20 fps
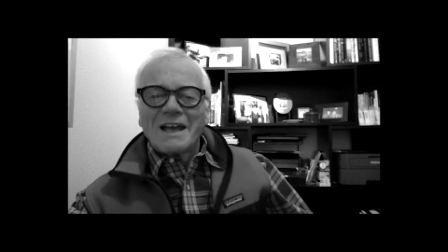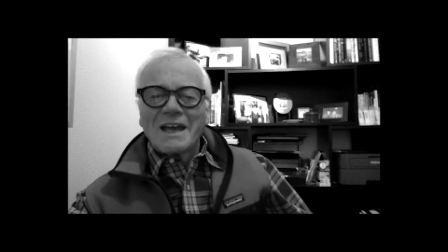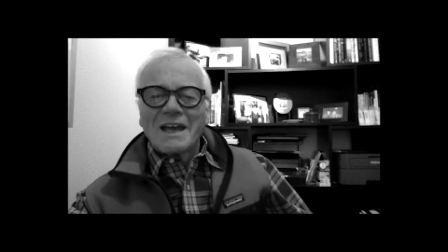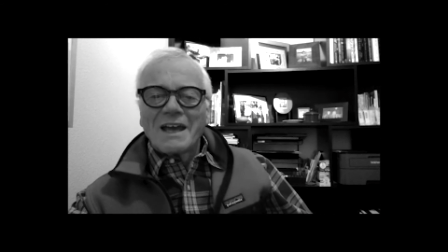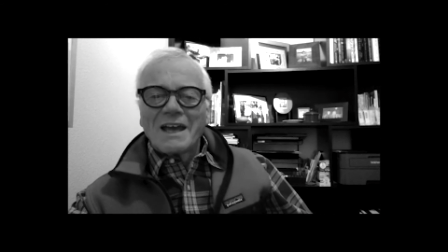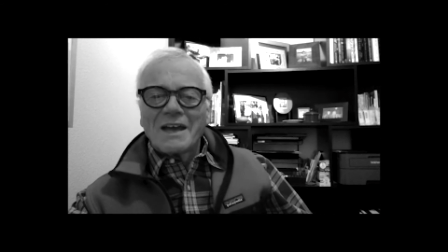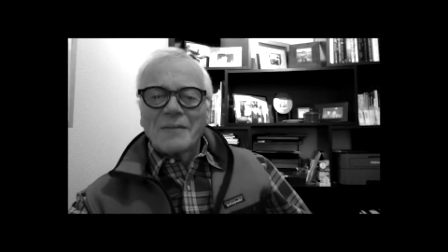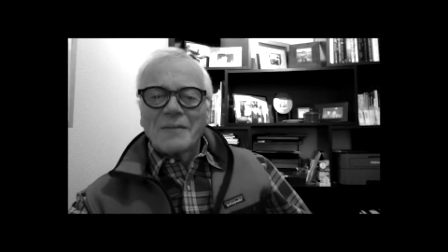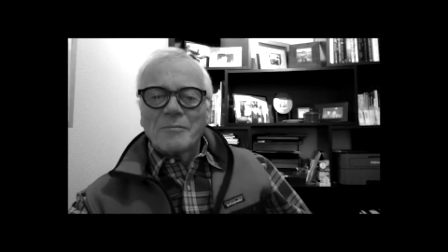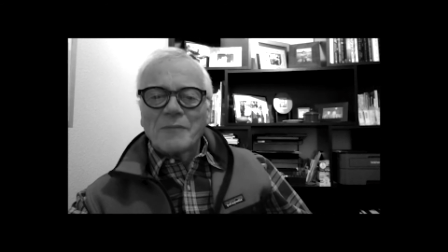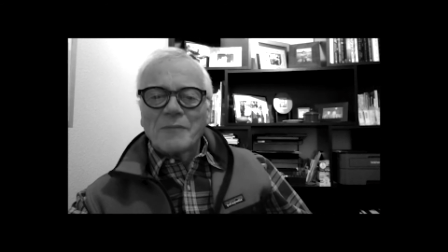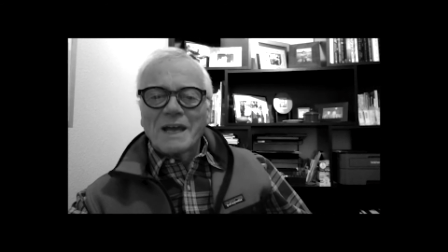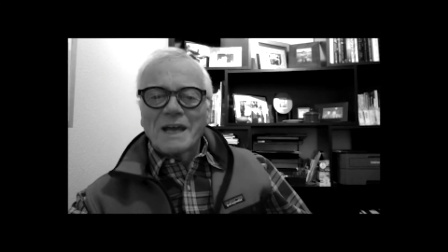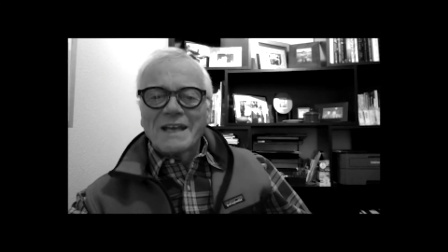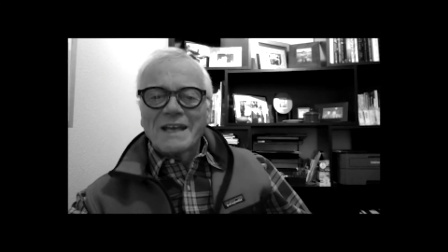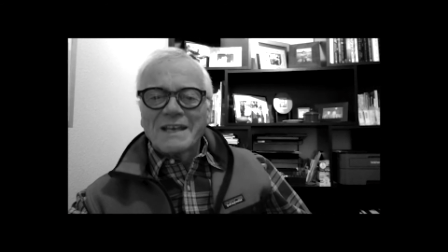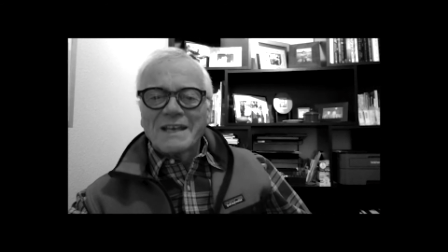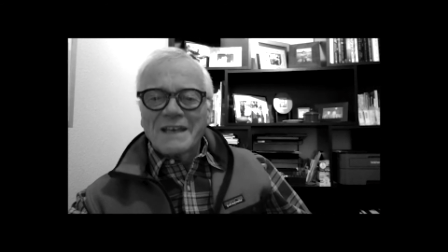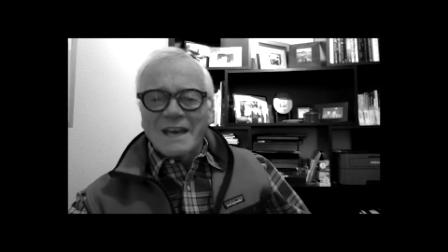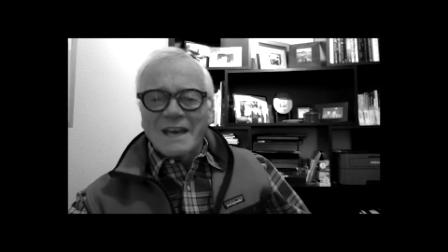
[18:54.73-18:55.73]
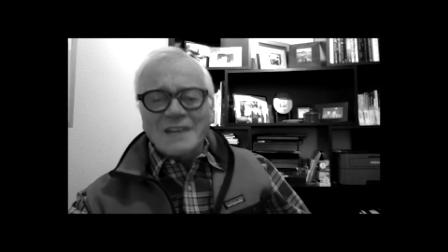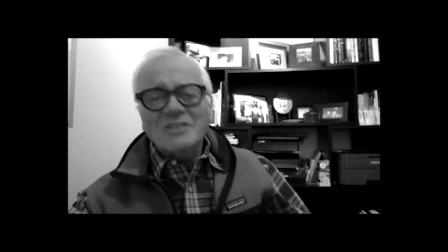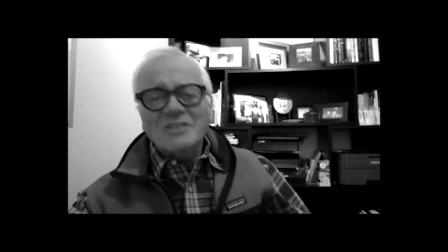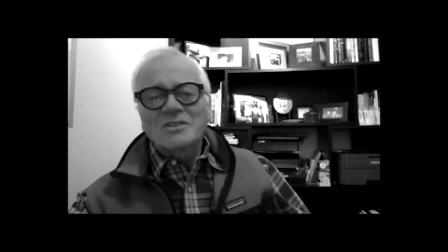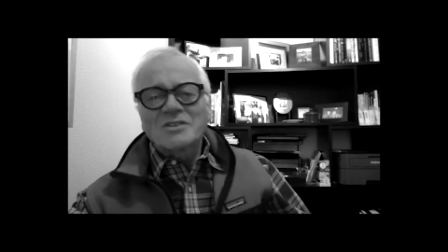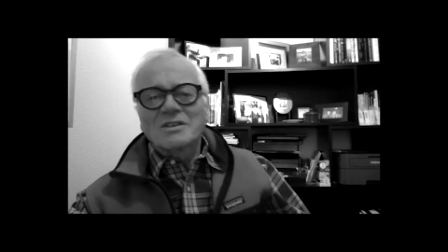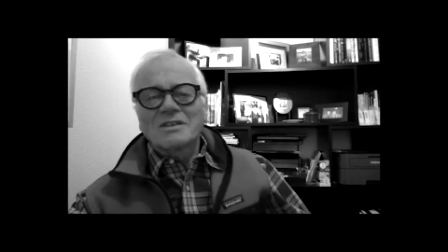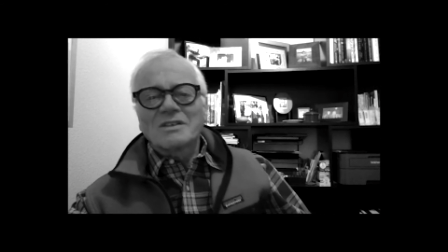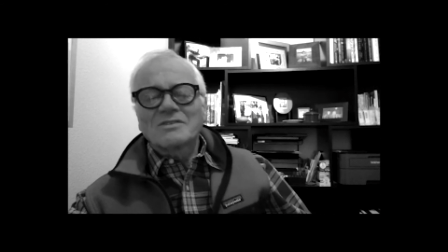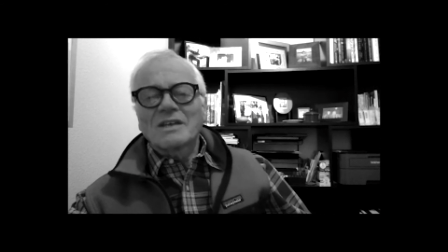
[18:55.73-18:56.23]
And my
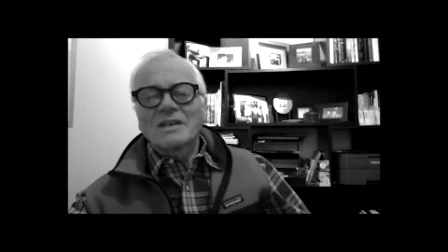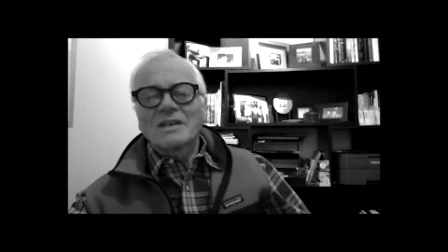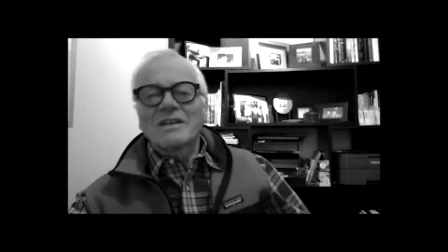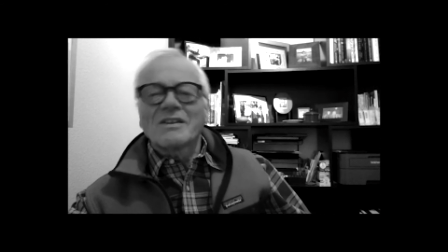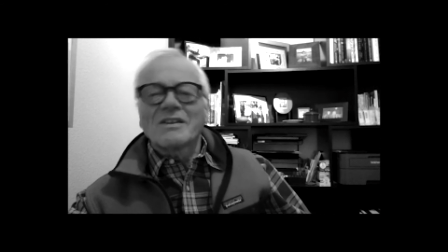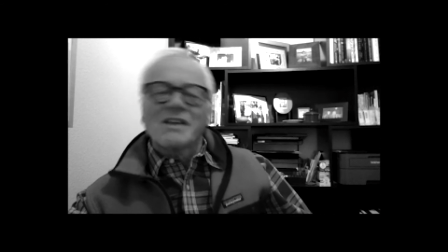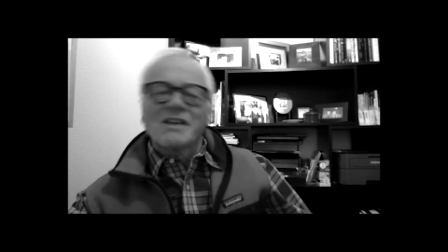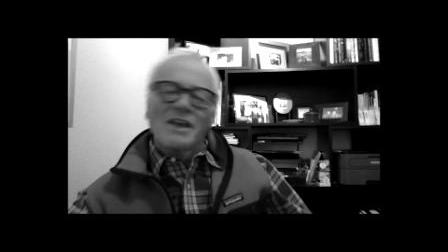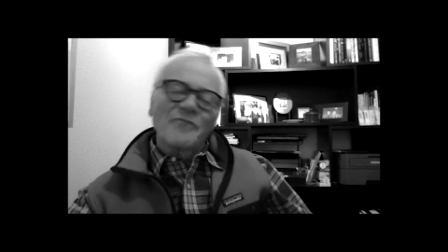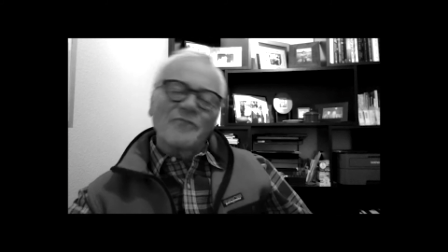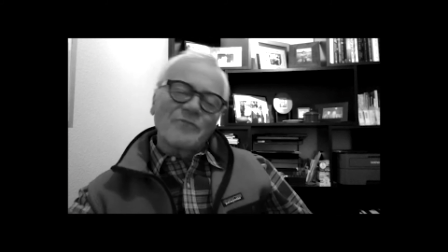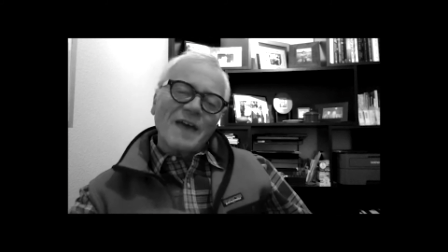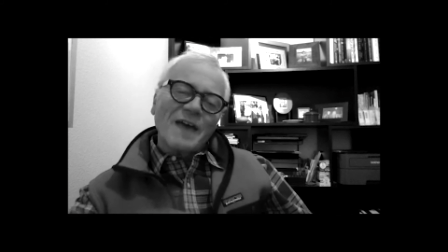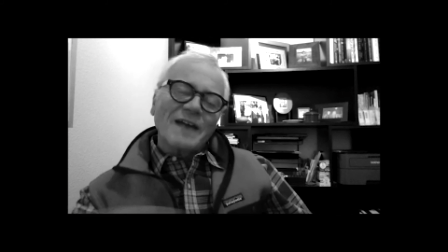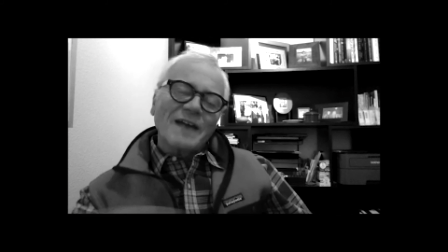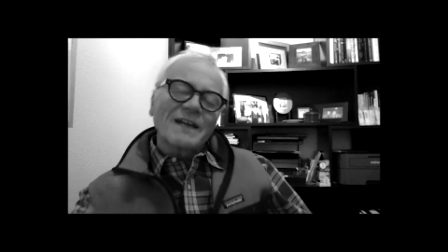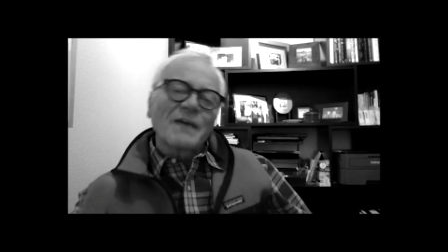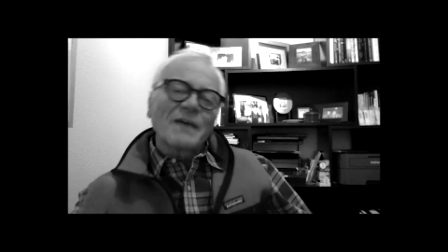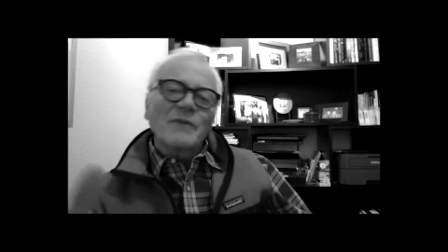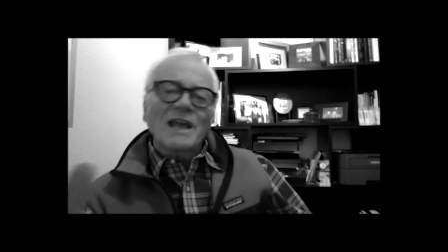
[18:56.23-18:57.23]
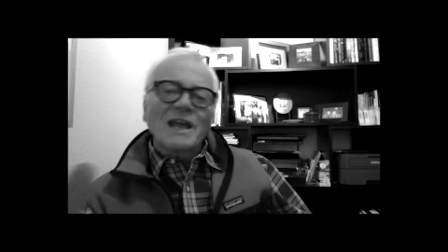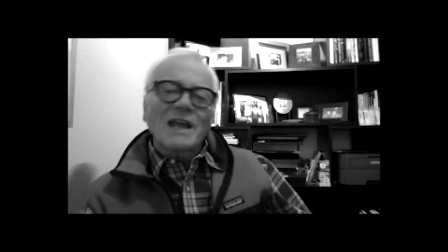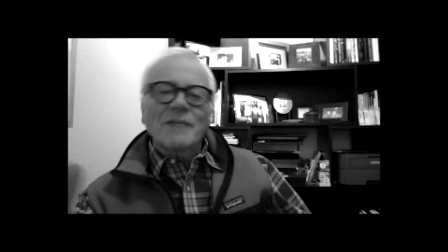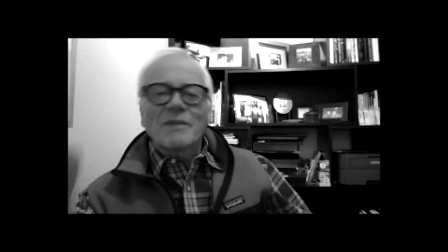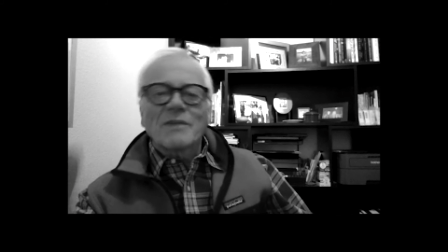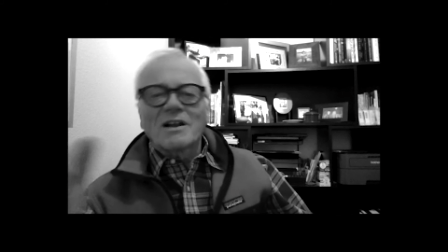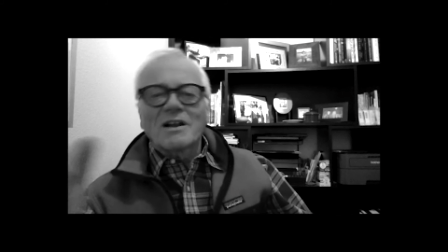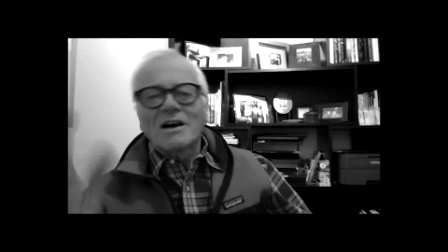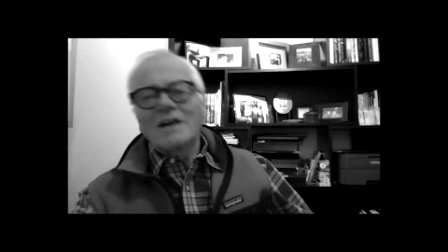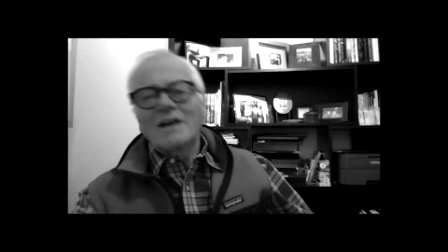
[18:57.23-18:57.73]
guess is, in, in fact, I got
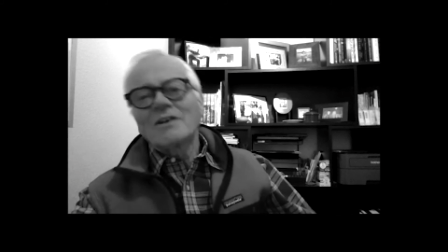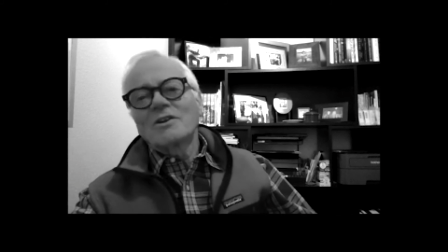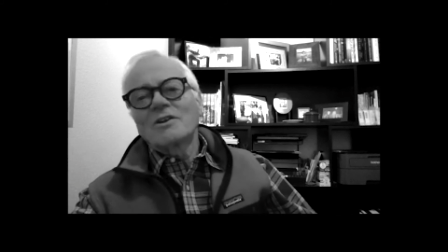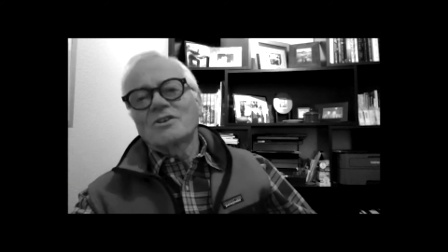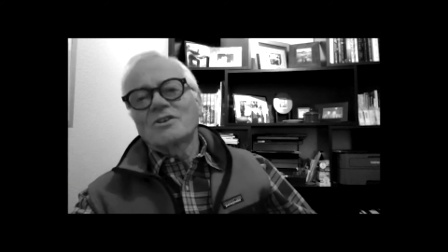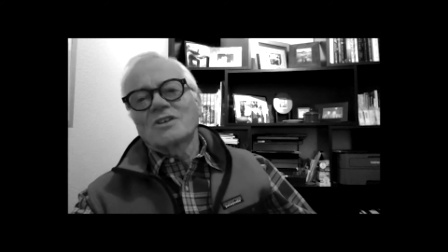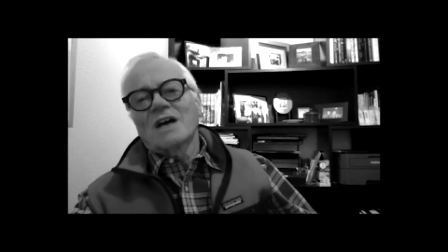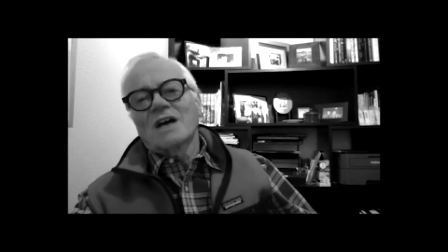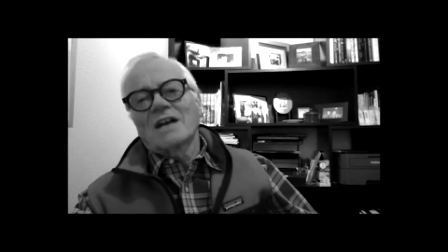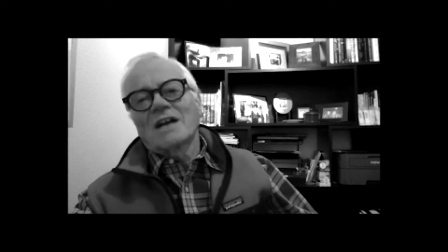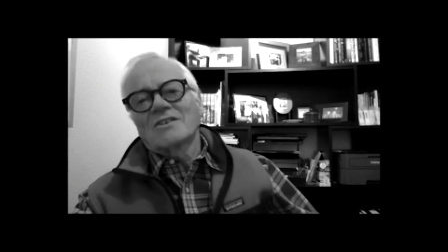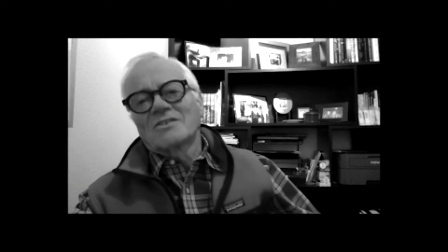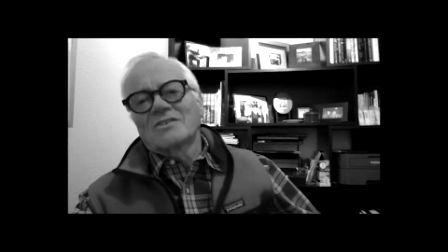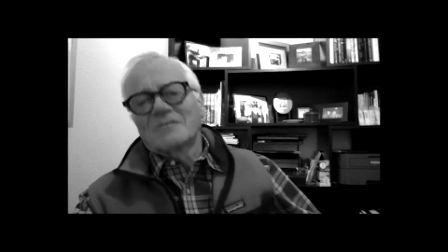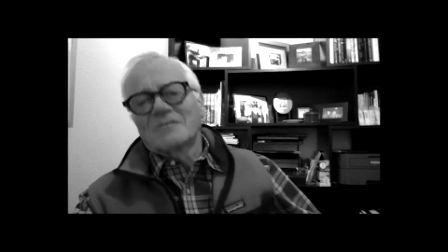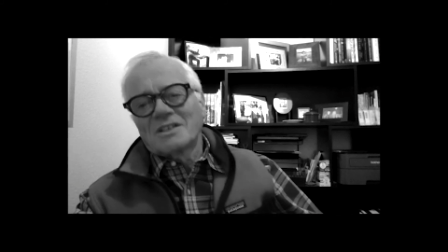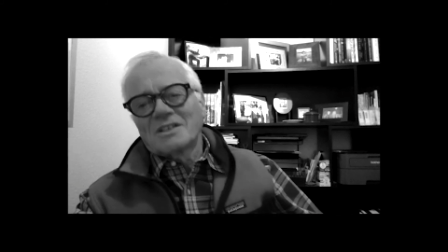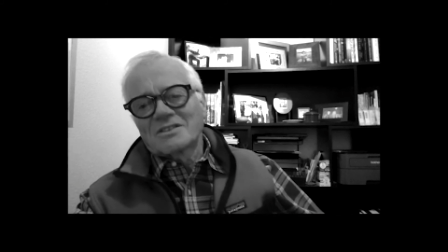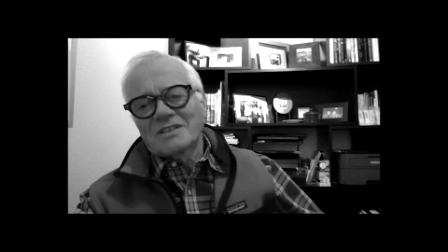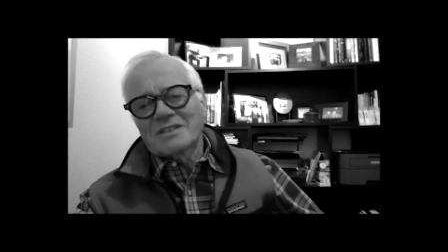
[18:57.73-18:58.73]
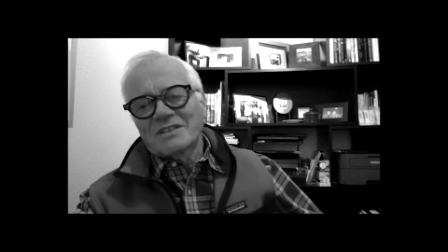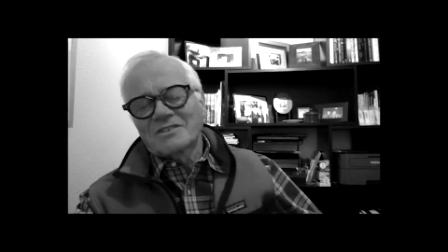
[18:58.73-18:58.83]
about 100 shots of this.